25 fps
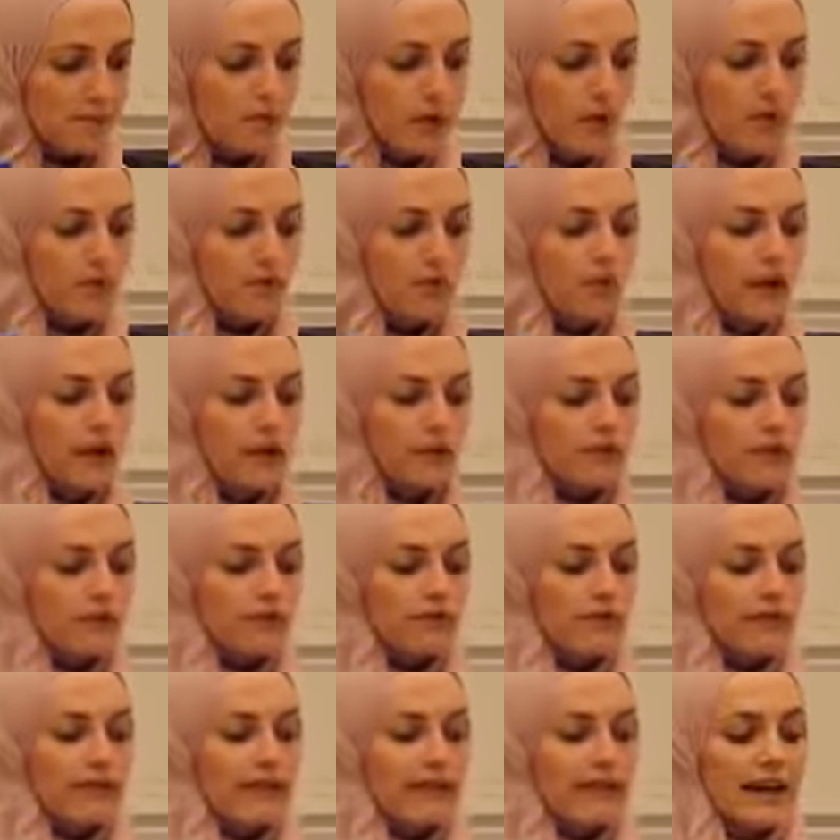of
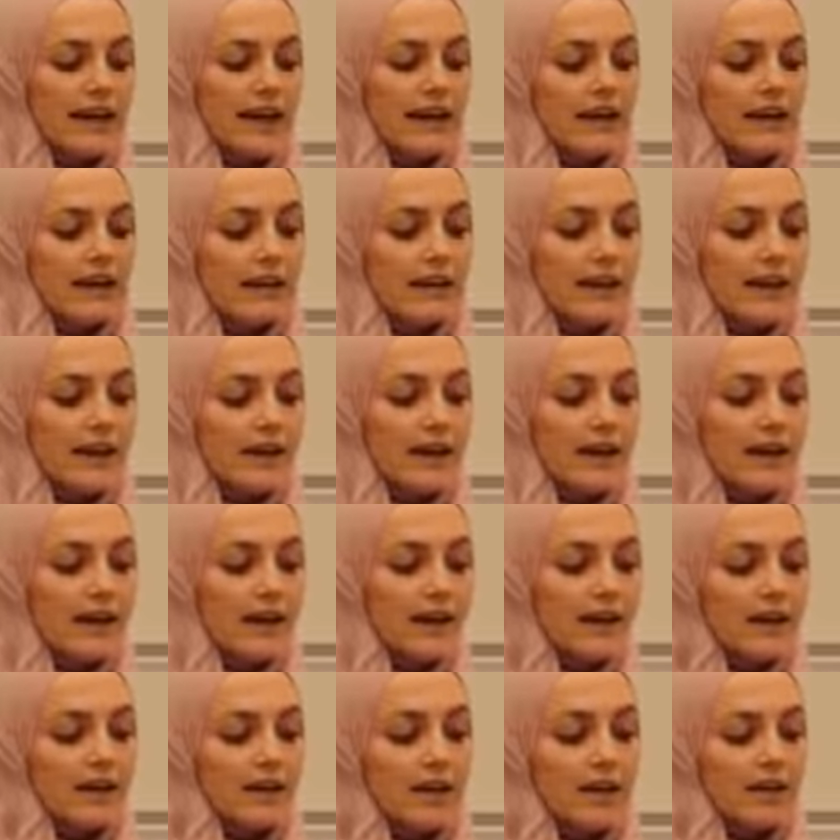converts get
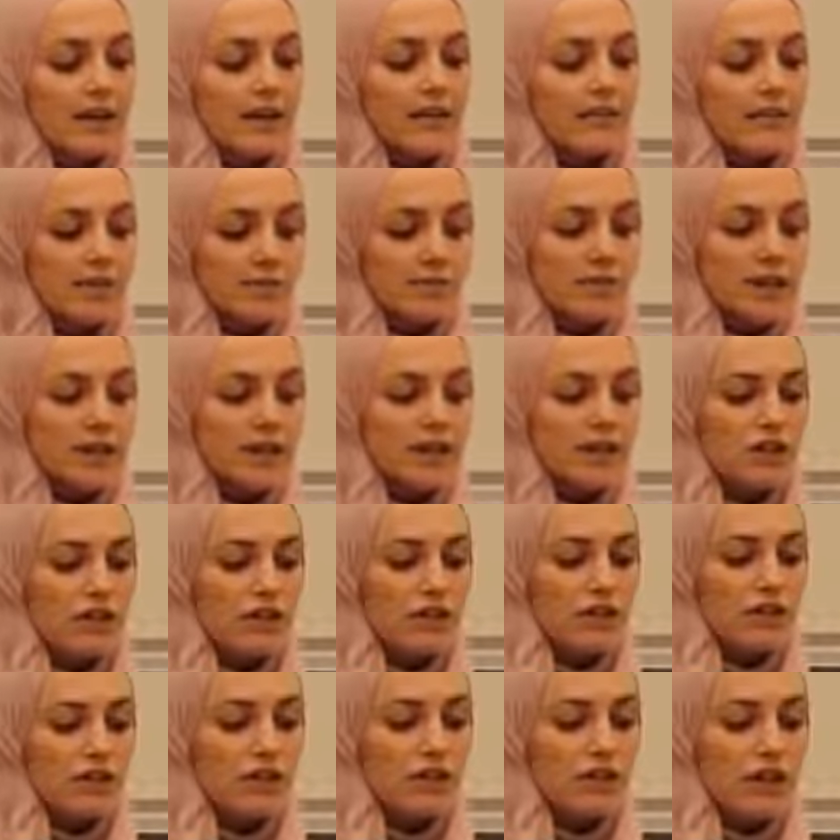their
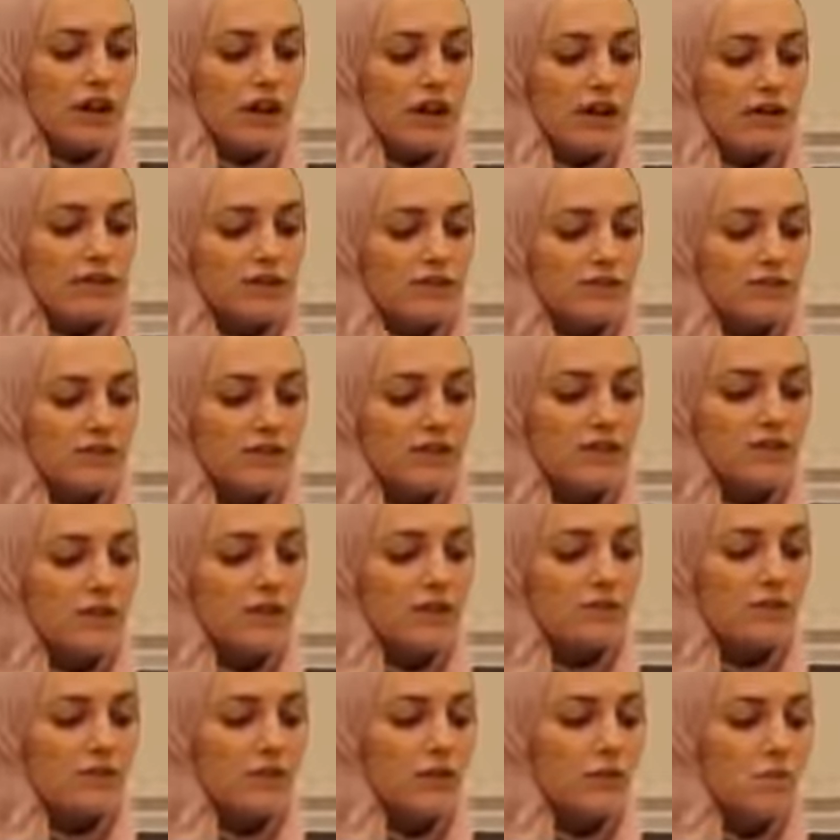information and
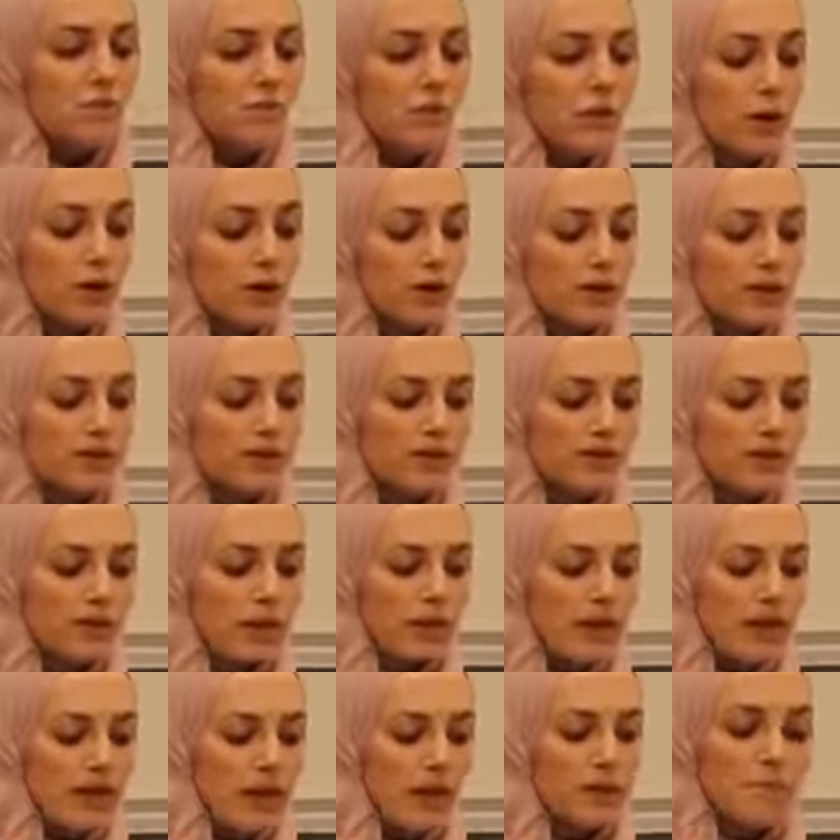assistance from books,
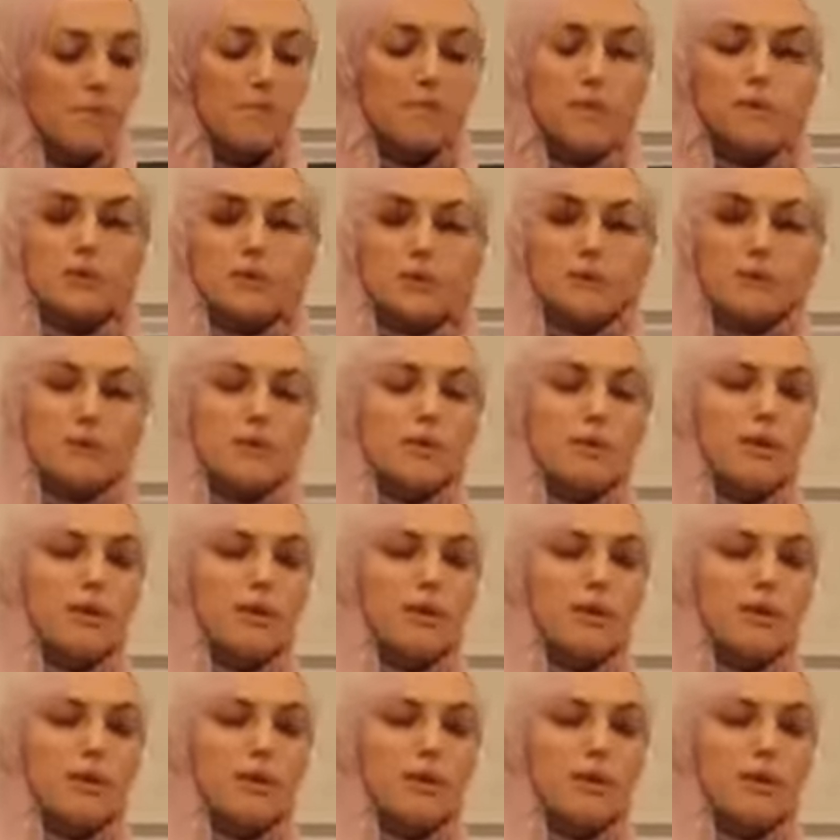Muslim